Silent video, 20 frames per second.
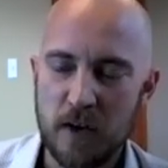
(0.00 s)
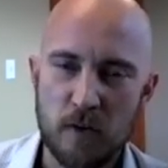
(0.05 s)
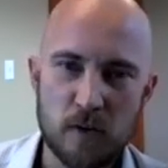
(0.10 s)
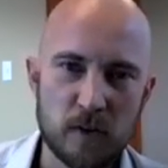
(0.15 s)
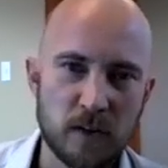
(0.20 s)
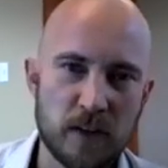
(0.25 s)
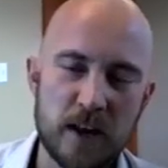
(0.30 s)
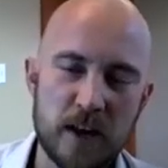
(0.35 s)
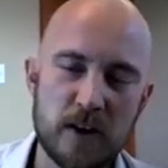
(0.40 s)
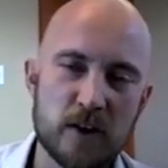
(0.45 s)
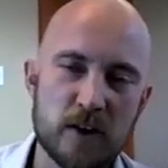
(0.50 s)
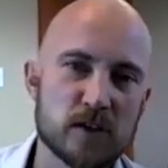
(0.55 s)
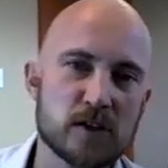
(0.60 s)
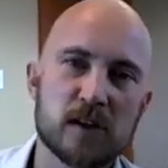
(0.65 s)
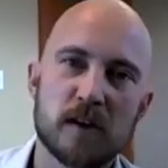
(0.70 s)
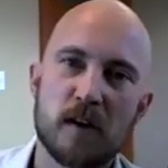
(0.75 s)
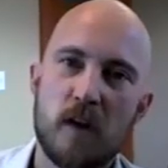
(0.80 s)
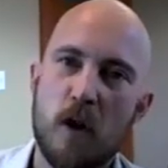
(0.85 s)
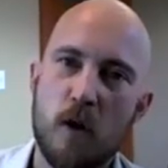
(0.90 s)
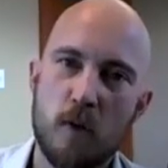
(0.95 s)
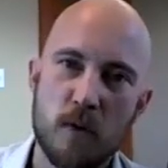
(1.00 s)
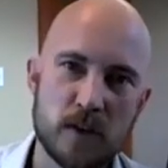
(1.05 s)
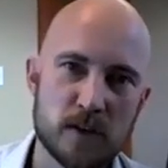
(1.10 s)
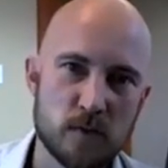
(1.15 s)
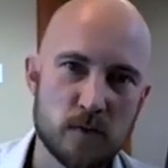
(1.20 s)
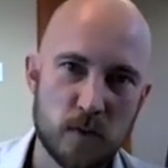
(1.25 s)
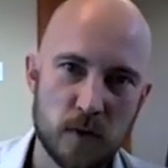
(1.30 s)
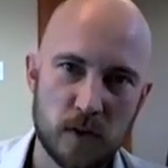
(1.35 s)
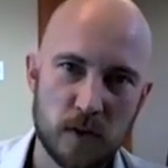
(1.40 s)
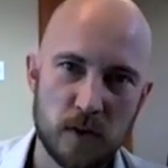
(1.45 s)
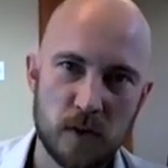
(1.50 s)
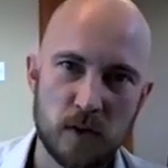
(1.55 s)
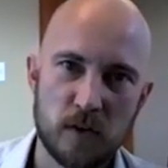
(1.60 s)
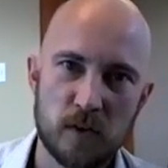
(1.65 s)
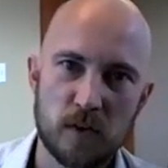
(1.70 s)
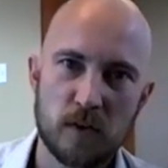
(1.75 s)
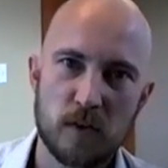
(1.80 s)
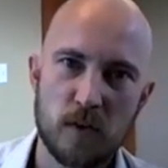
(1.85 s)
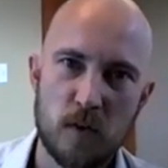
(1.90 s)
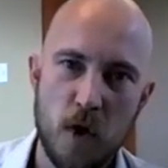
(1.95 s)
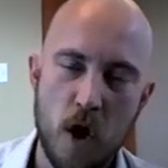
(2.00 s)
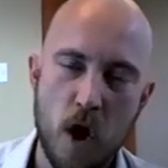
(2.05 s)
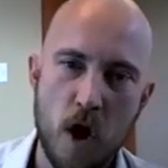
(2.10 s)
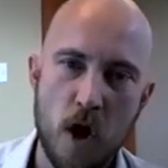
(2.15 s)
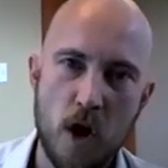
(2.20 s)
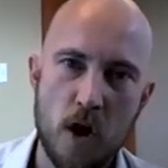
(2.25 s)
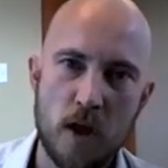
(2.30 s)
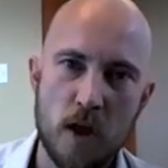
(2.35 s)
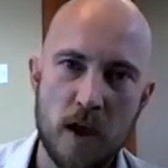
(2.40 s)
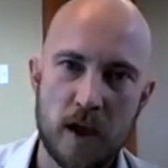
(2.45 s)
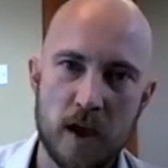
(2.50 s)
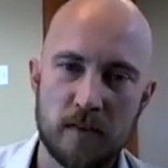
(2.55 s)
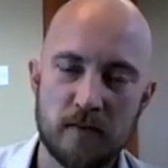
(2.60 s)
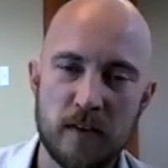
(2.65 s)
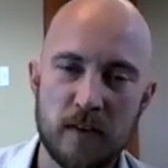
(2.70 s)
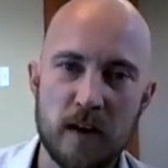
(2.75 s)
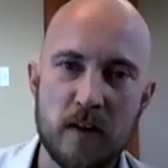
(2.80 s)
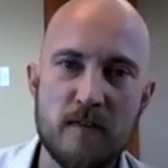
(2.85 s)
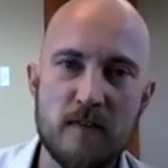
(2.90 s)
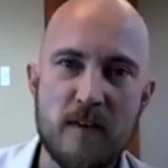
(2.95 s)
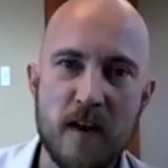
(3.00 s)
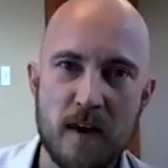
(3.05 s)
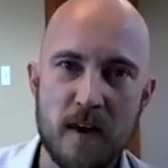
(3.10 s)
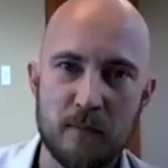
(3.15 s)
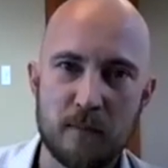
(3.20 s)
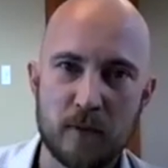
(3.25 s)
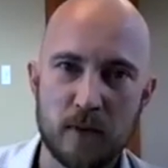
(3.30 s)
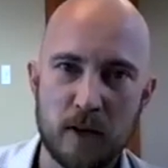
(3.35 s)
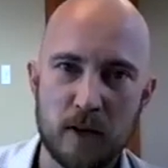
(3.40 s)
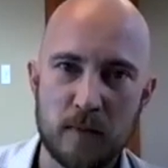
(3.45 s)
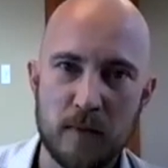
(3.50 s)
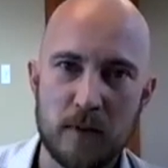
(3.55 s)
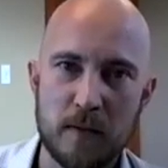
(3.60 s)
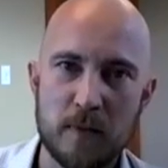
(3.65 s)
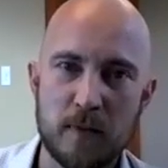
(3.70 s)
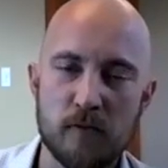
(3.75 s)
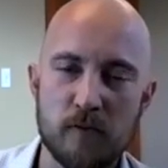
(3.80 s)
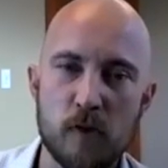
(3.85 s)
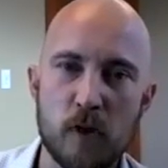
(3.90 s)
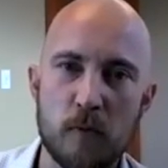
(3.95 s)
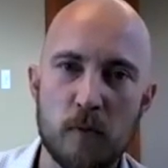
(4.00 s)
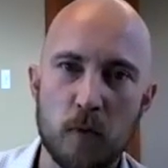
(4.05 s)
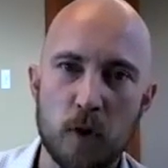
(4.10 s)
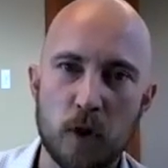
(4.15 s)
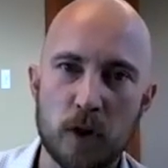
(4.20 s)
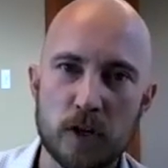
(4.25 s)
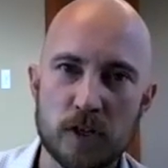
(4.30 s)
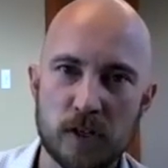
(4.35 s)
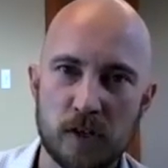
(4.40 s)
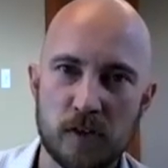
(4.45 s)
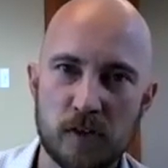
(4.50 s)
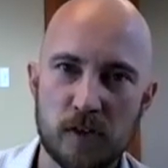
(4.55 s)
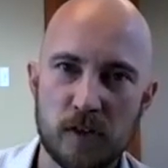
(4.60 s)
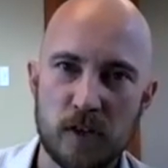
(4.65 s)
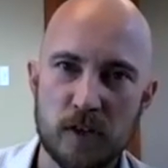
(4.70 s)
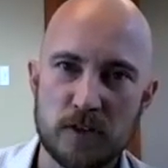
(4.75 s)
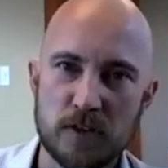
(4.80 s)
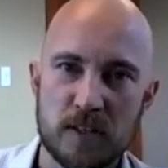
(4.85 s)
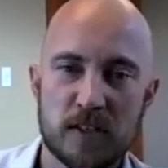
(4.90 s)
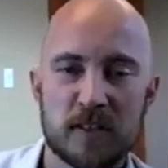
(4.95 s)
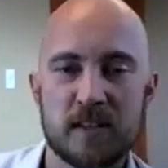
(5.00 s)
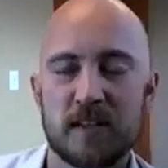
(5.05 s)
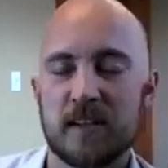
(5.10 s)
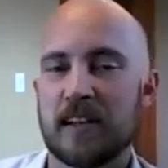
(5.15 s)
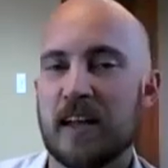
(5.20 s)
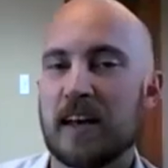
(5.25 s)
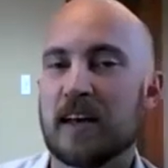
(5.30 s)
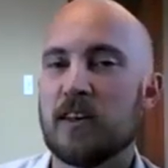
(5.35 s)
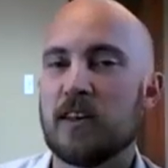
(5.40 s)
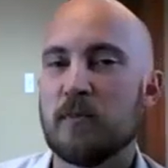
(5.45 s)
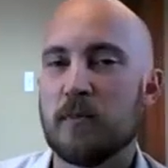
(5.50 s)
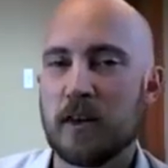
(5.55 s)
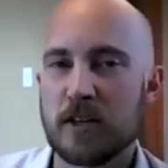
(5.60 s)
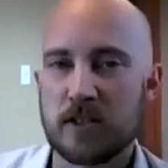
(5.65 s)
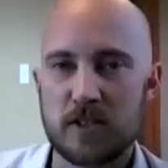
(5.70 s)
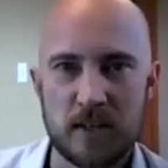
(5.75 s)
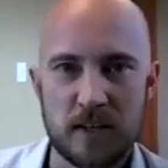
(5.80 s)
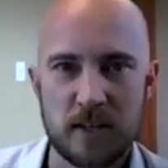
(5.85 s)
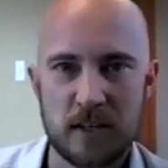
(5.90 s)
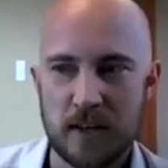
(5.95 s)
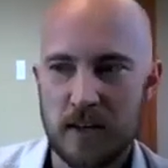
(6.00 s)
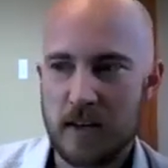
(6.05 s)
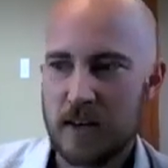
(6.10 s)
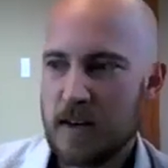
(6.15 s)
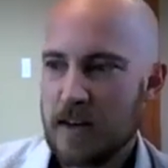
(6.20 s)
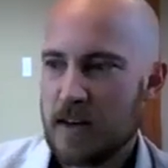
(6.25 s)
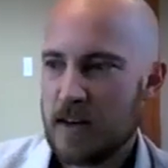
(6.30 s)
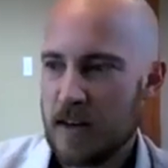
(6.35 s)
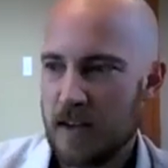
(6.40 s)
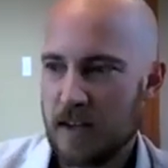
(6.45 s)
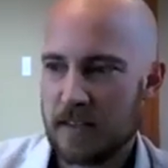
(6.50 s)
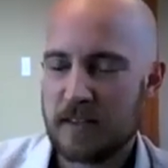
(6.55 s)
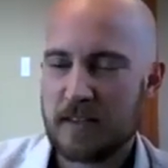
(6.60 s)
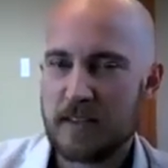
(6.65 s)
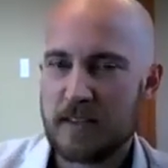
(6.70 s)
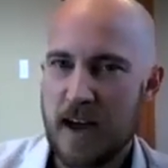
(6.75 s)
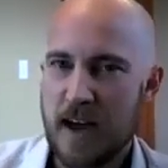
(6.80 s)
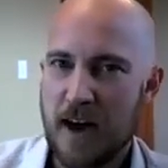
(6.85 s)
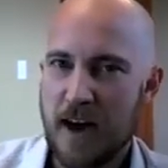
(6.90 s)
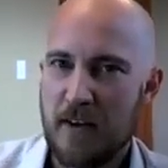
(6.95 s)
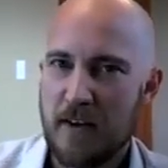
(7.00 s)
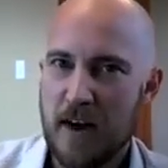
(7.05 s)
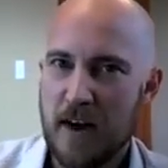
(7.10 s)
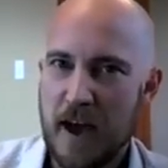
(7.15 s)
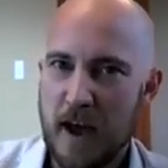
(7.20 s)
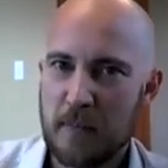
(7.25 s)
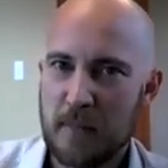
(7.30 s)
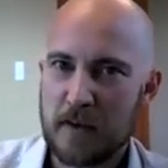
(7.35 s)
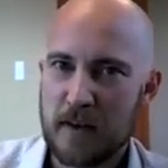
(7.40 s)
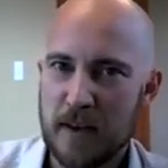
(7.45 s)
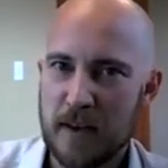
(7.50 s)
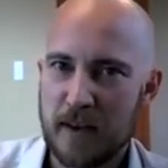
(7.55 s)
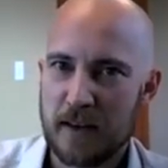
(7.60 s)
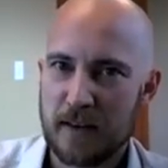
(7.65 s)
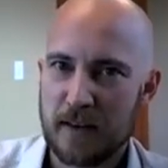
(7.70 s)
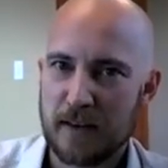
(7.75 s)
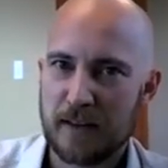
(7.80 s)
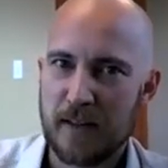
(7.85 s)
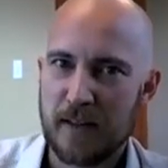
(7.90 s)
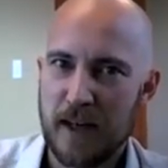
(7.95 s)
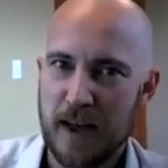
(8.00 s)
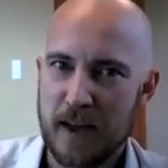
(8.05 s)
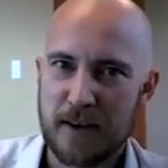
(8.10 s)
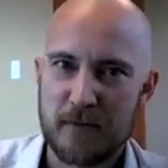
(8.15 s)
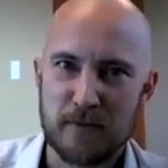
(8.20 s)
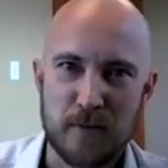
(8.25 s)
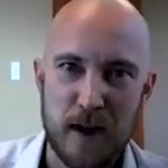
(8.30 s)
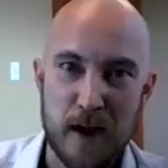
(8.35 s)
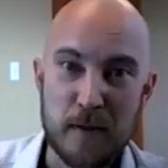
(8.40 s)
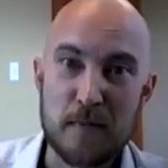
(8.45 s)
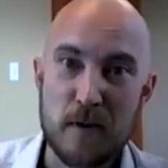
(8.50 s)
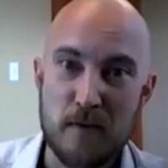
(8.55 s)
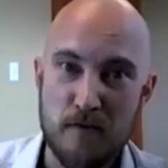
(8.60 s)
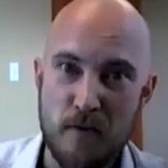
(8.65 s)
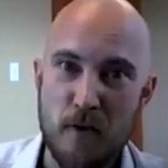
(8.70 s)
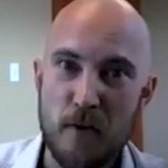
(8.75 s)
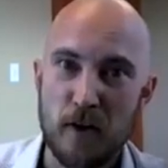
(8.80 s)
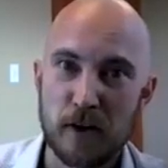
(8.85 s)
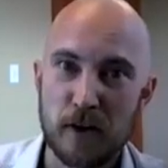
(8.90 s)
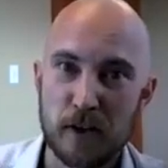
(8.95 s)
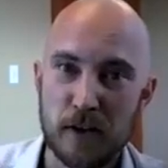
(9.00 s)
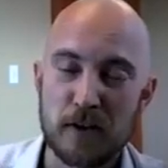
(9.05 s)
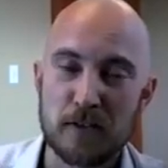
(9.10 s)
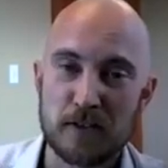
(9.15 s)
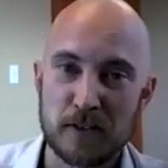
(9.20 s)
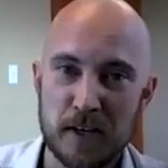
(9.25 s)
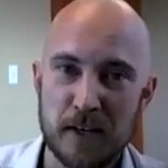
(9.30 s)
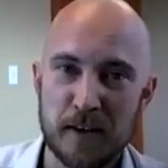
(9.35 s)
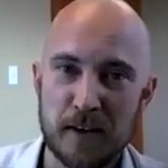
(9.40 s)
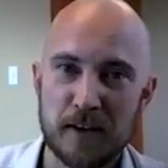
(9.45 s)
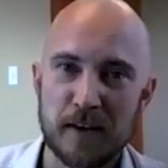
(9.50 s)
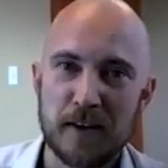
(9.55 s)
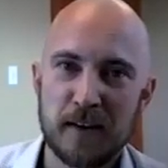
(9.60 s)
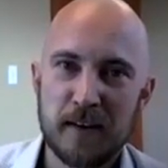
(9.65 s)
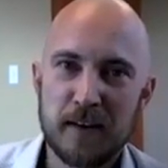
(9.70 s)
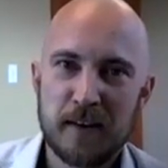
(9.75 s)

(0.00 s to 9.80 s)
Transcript: lenders always will call and verify employment before a mortgage loan closes. And like you mentioned, it's now happening like right before closing.